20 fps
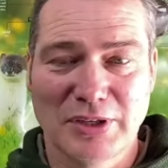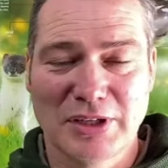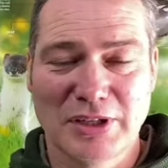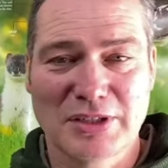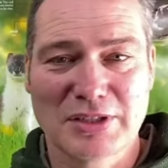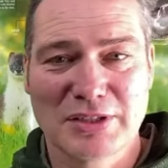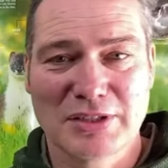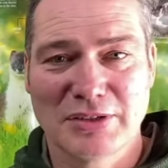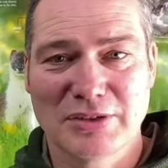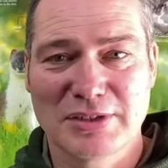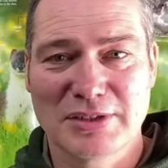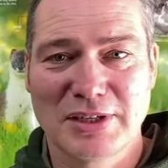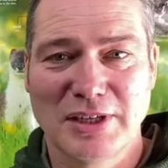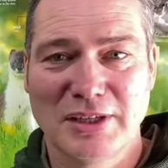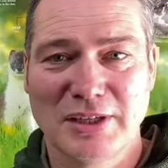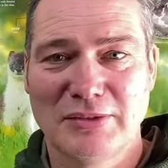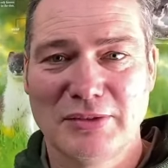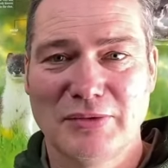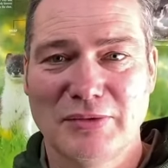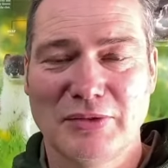and it's not
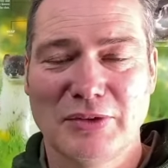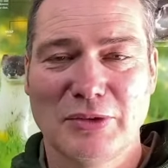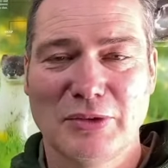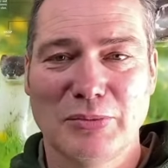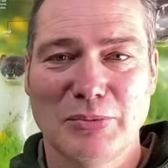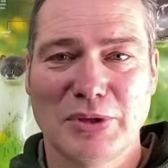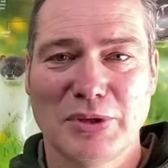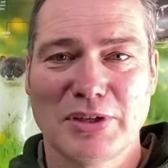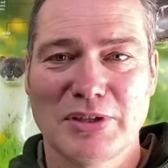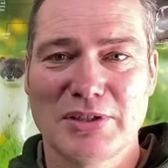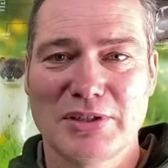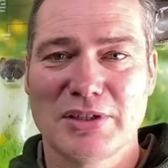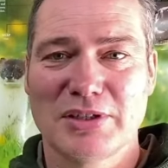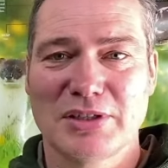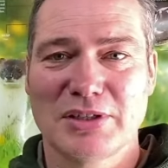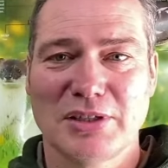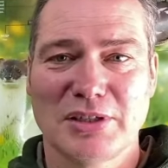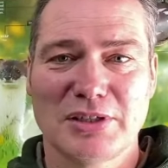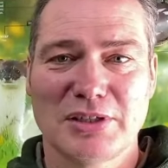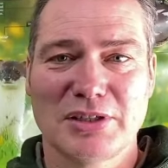taking food because
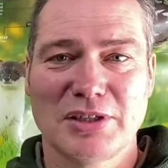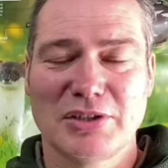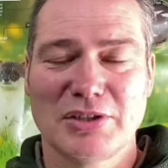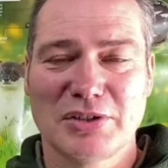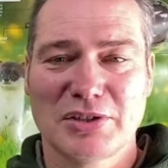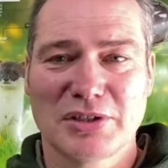it's literally